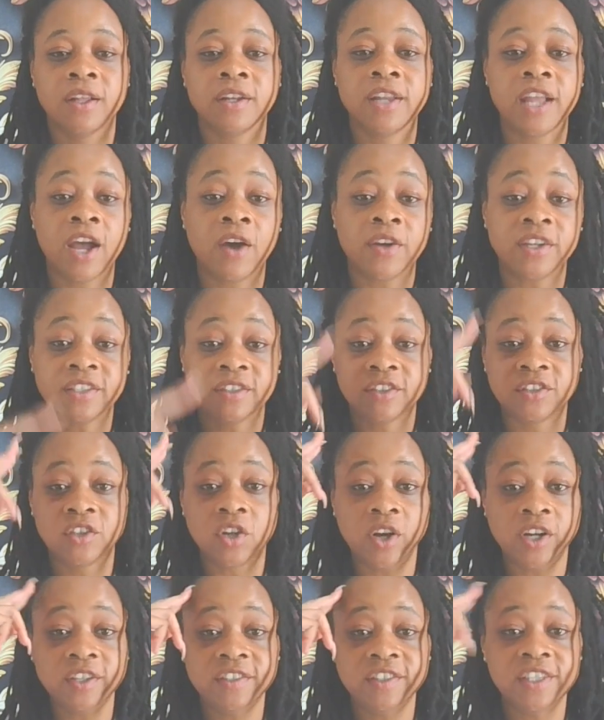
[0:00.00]
Now, it
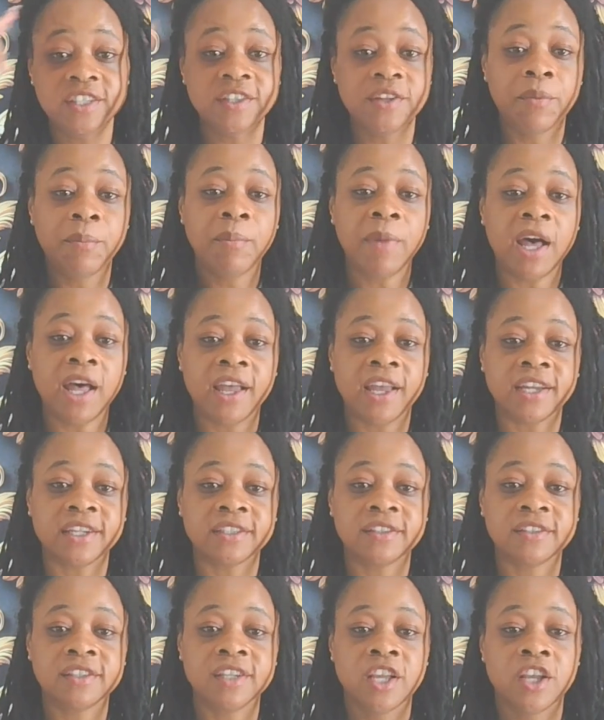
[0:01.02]
starts in the
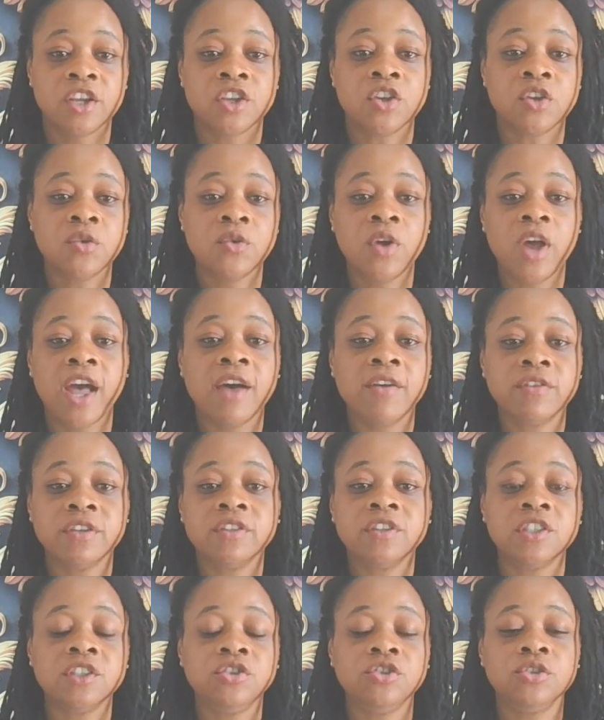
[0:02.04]
mind. You have a
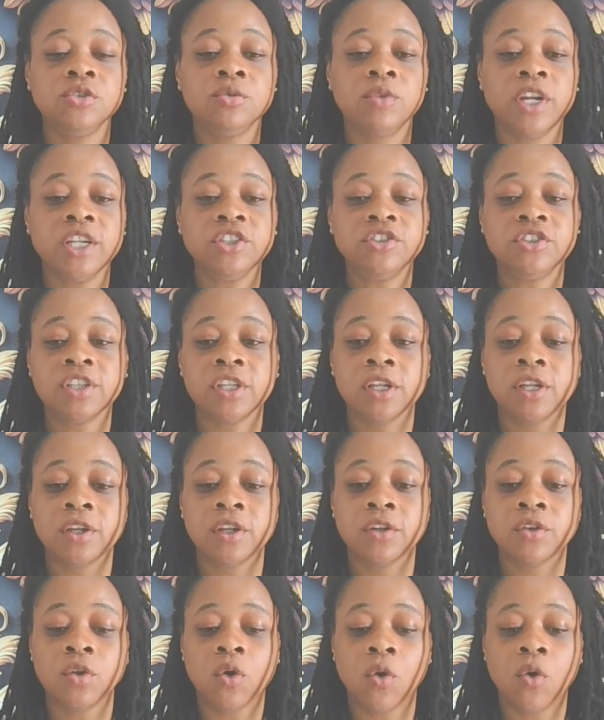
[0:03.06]

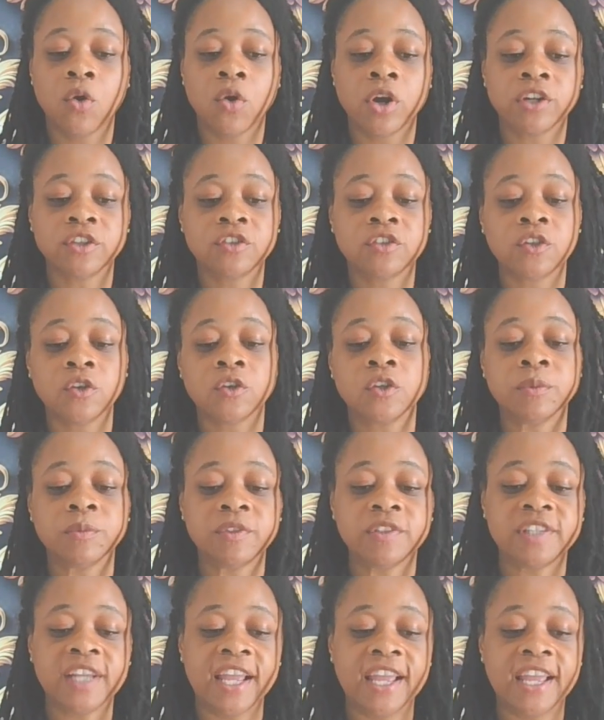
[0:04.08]
situation or a
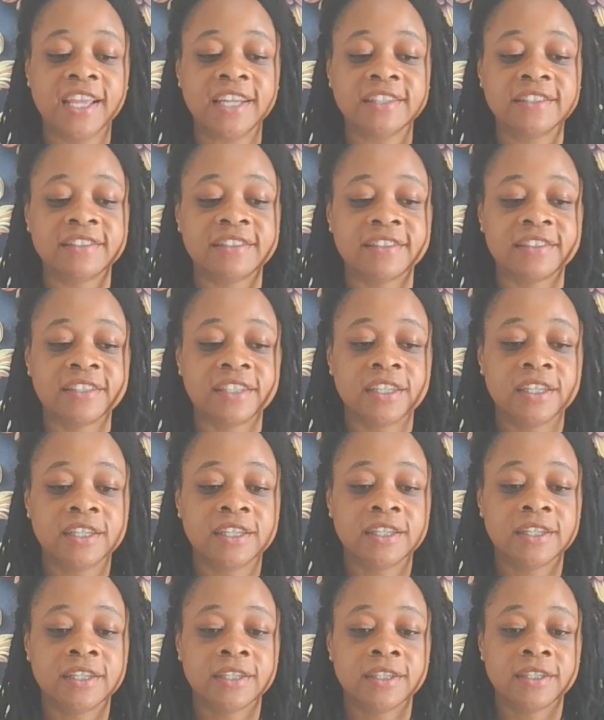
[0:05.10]
circumstance
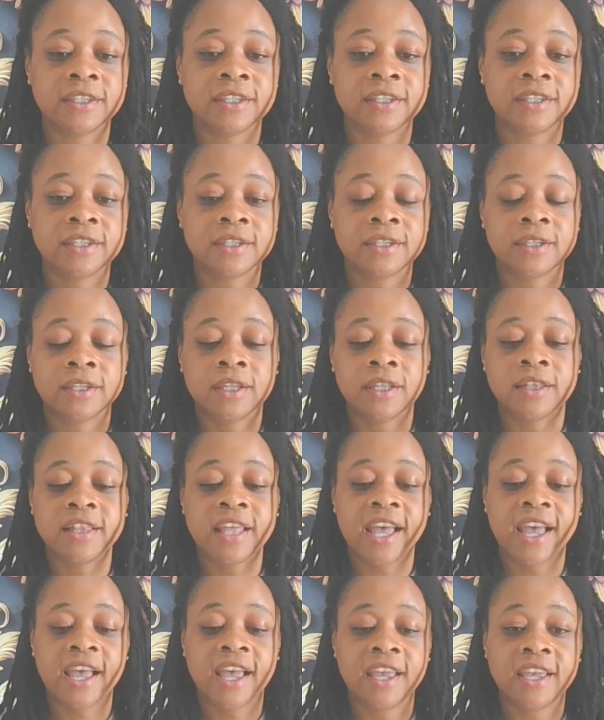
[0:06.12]

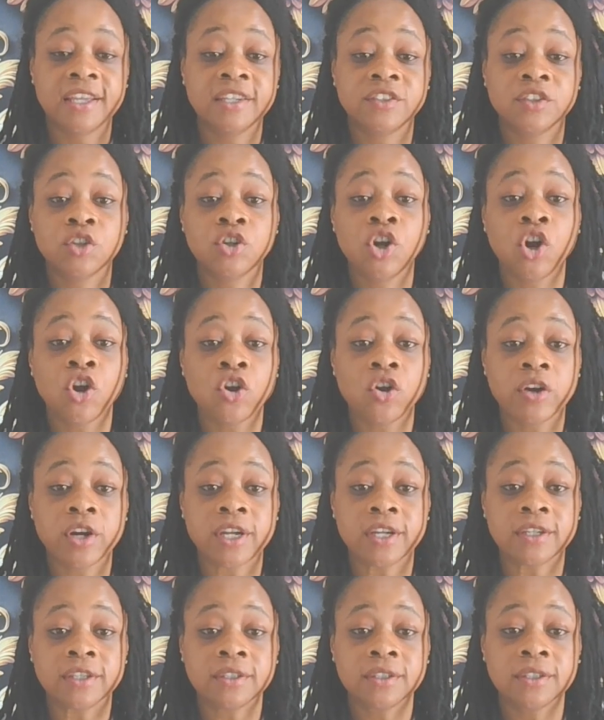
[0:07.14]
that is
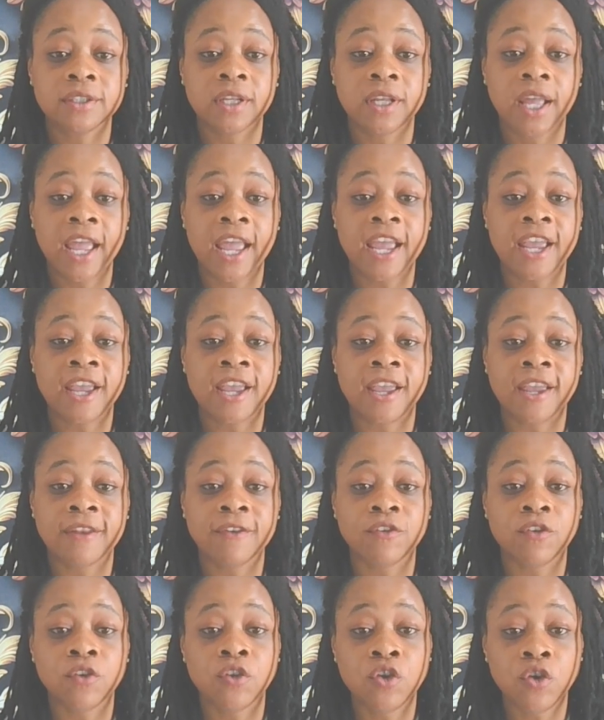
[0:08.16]
occurring
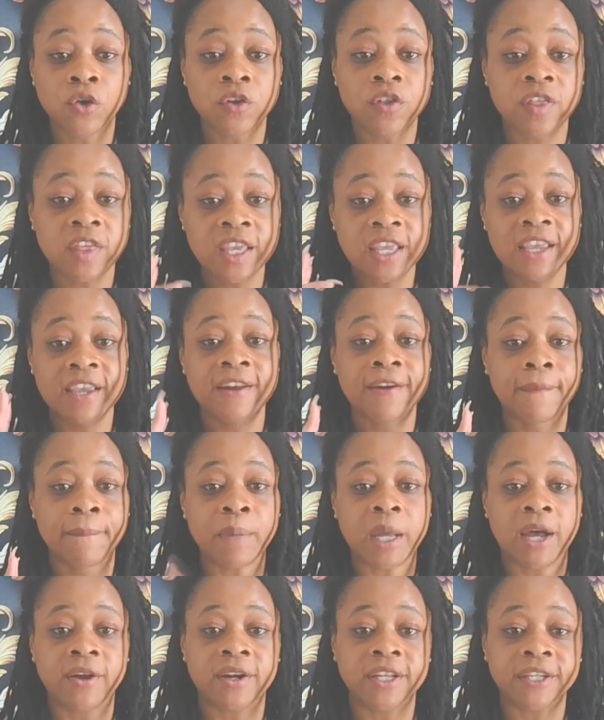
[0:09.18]
and you're thinking
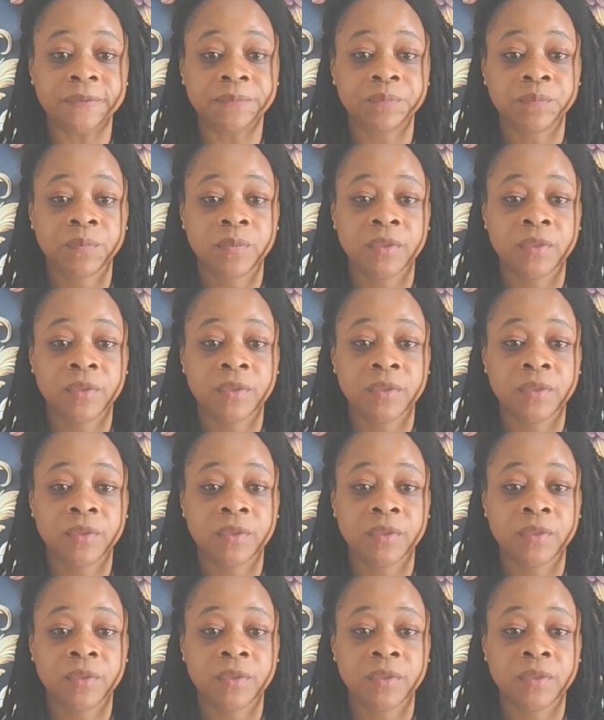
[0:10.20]
about it.